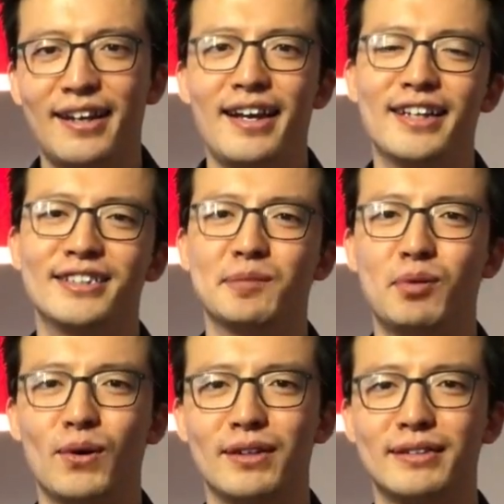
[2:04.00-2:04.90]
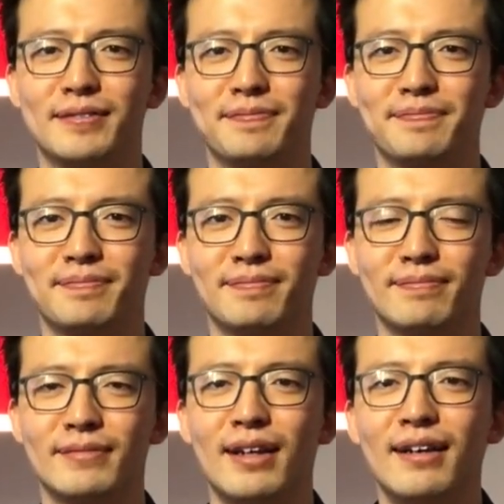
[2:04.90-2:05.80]
and support.
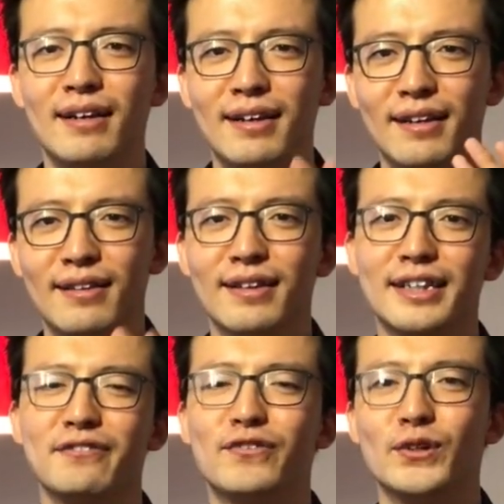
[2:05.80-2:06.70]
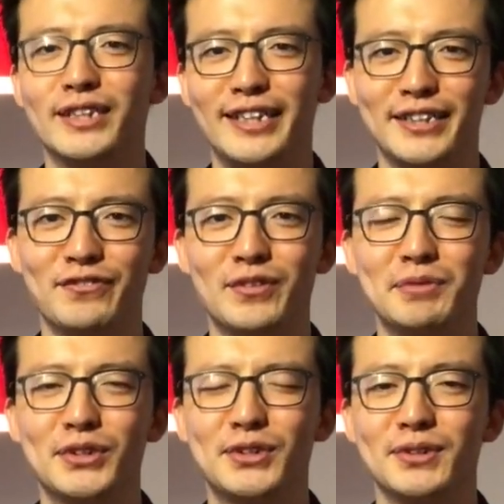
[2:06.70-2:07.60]
Looking forward to hearing from
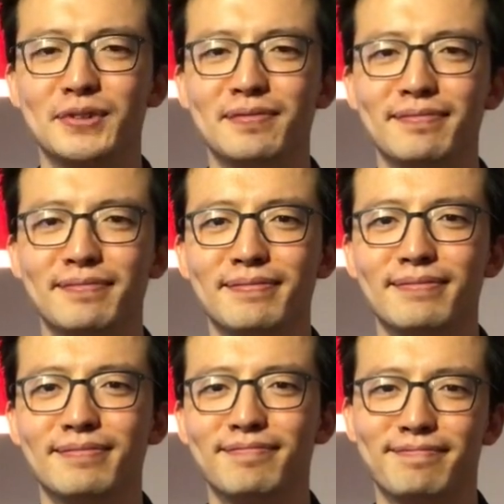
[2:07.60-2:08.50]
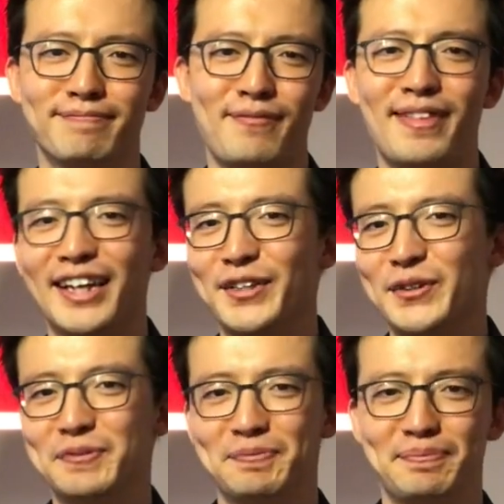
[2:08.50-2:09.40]
you soon. Thank you.